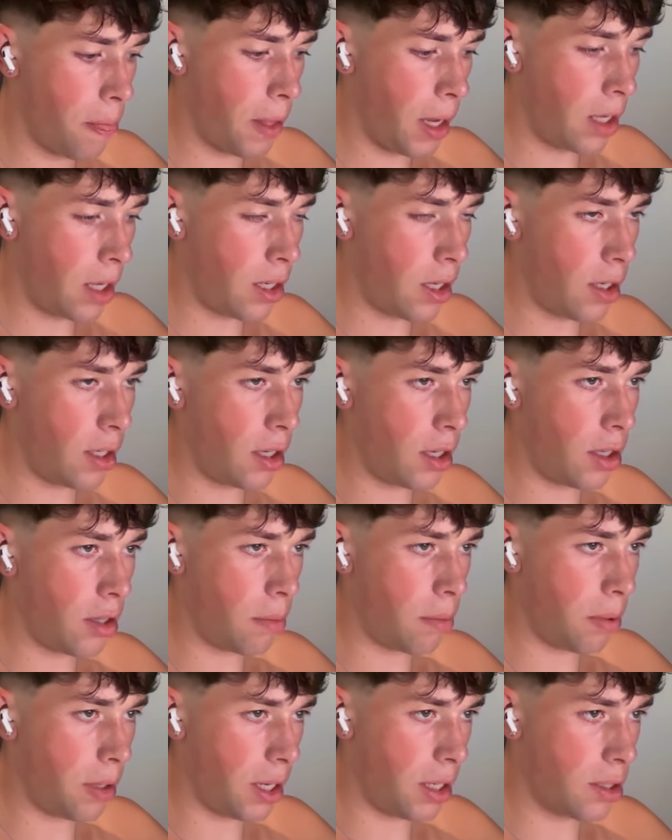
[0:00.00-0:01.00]
And then here the
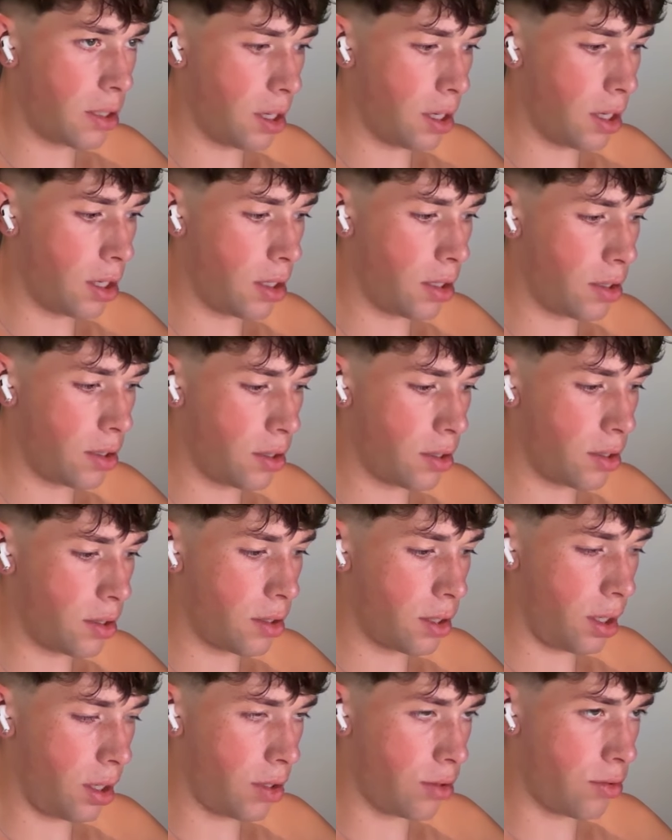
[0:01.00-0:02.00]
PS line is
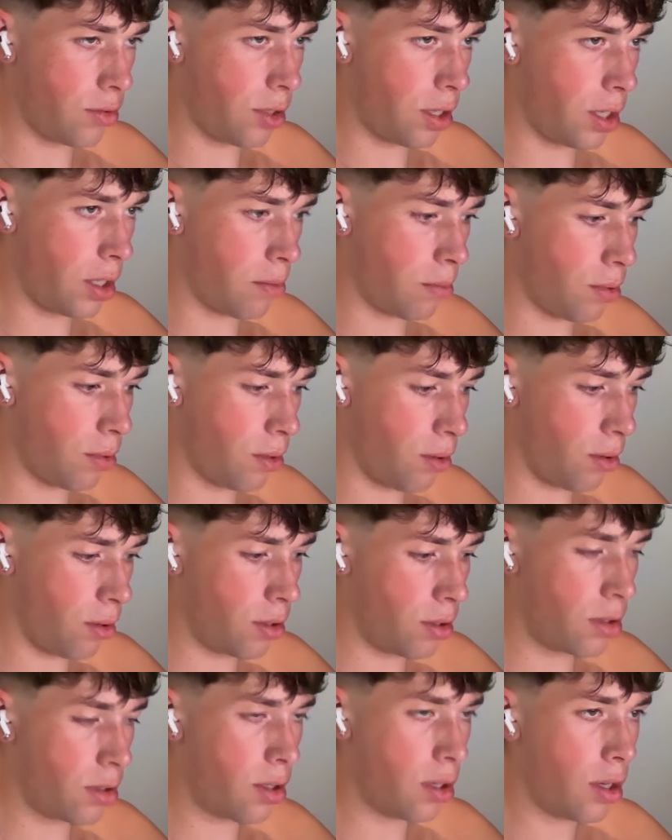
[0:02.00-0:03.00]
really
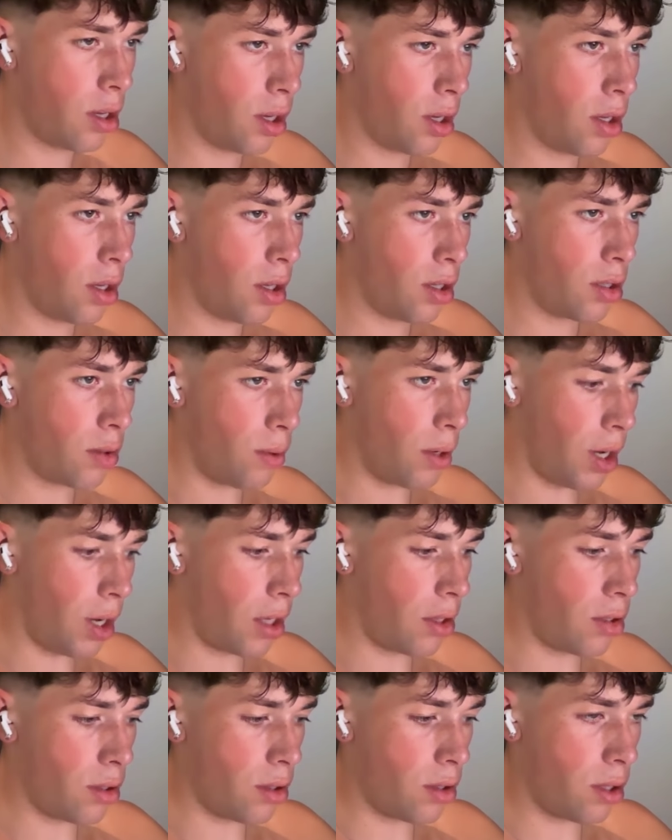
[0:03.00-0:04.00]
important. So what I
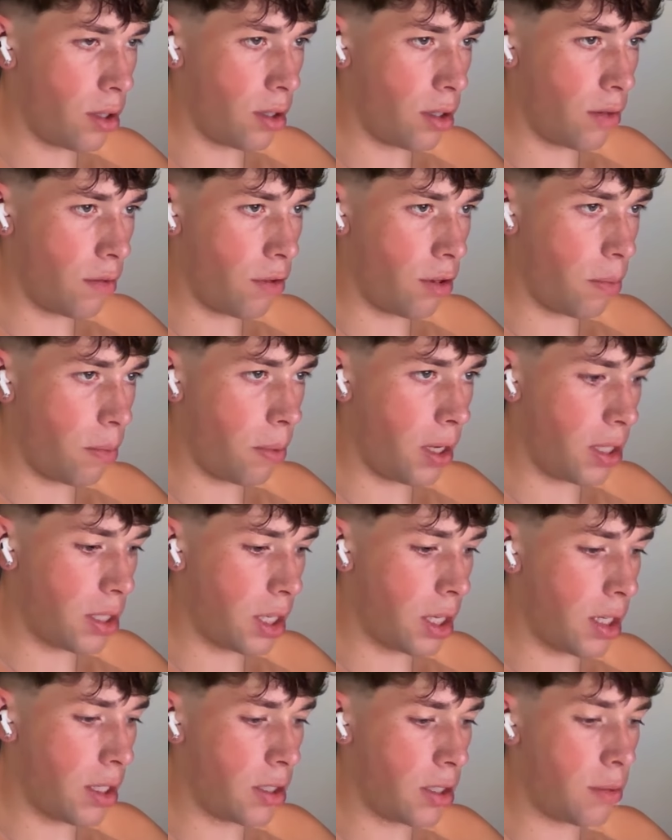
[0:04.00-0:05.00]
do for the PS
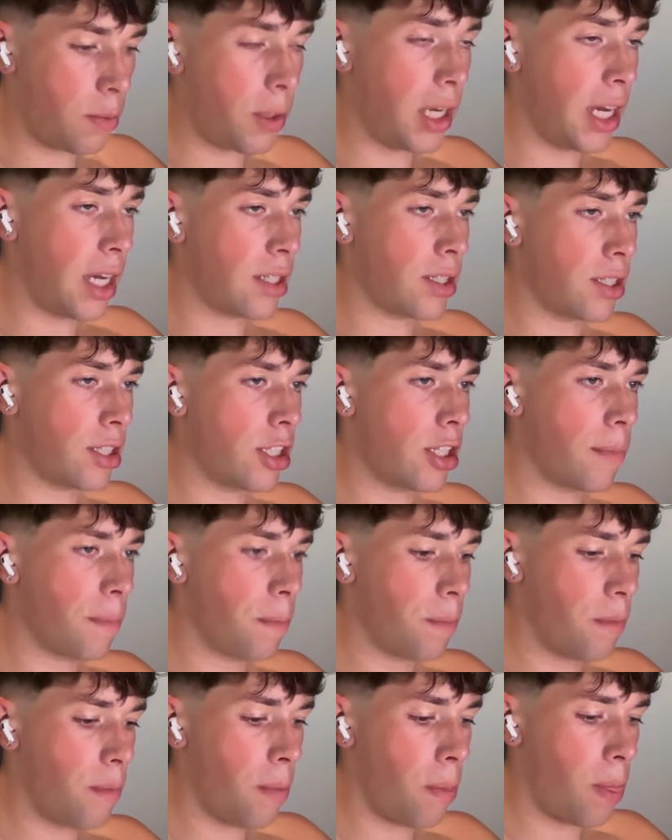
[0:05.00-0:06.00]
line is PS,
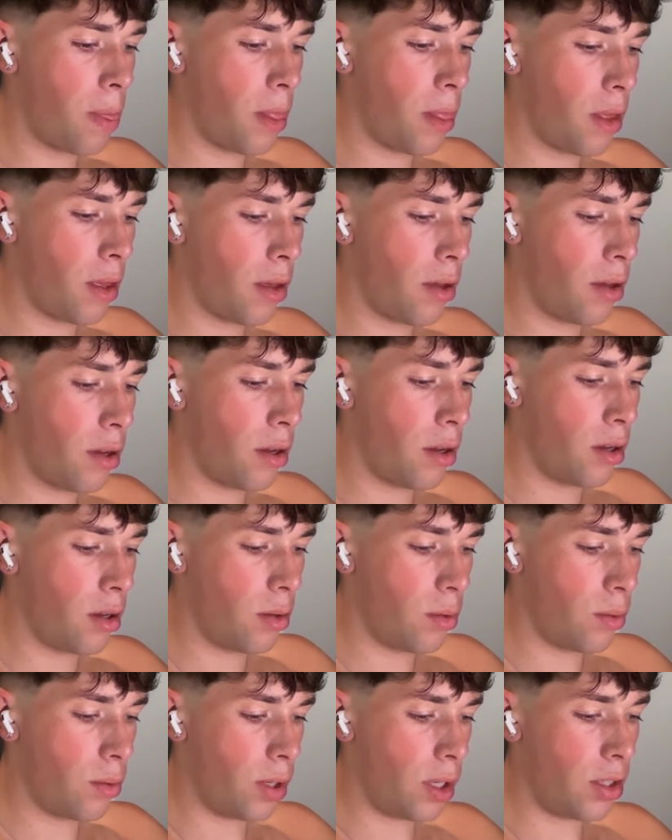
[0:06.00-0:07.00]

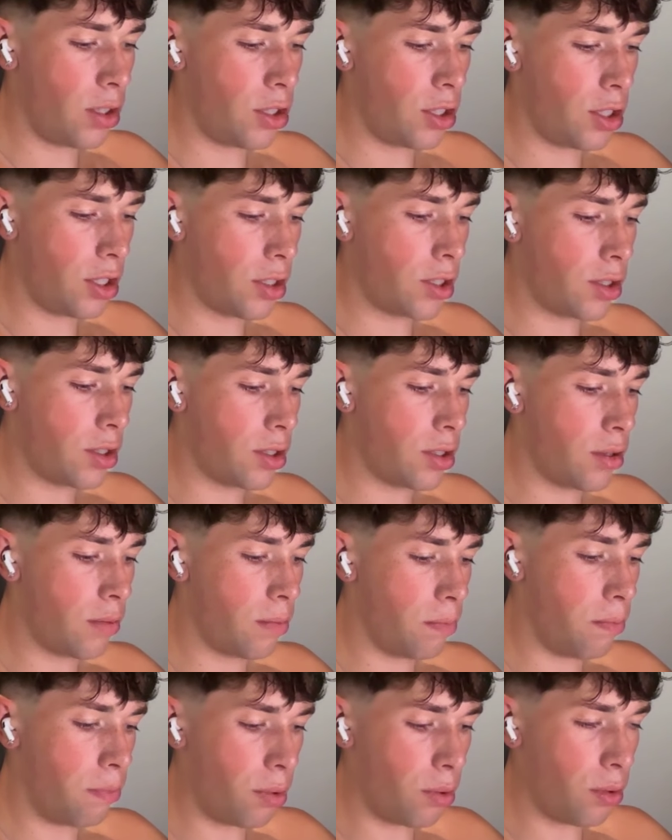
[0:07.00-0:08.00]
we just
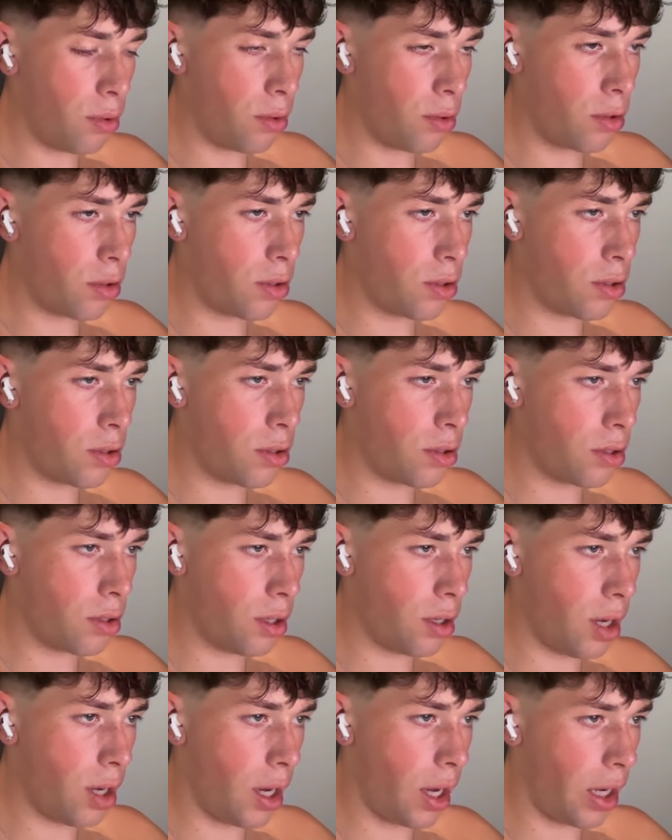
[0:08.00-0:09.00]
booked
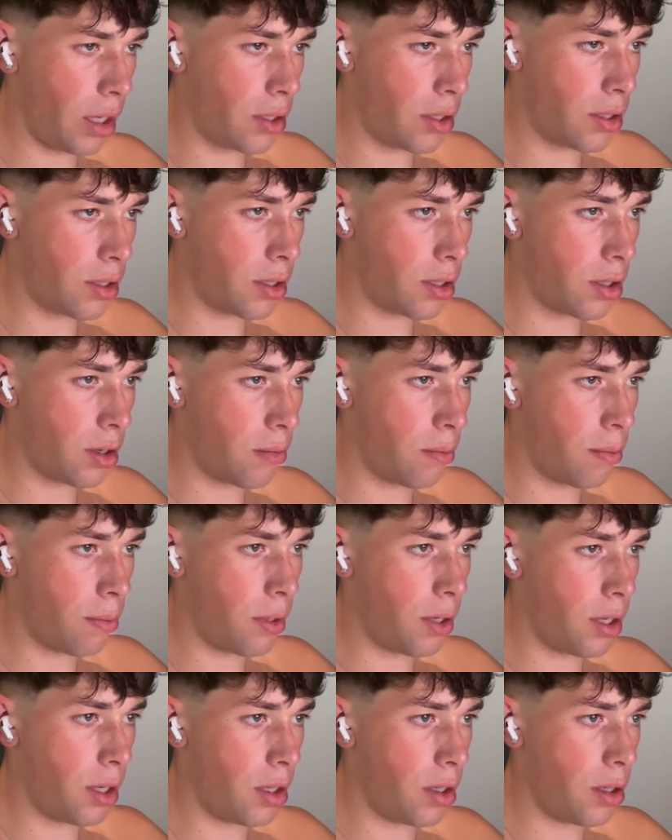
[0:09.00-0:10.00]
X
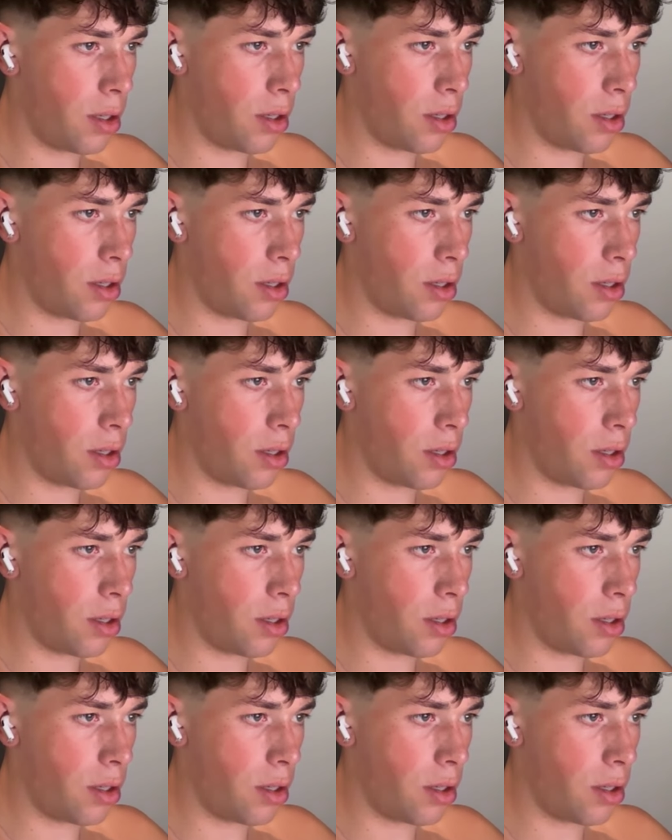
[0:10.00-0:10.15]
company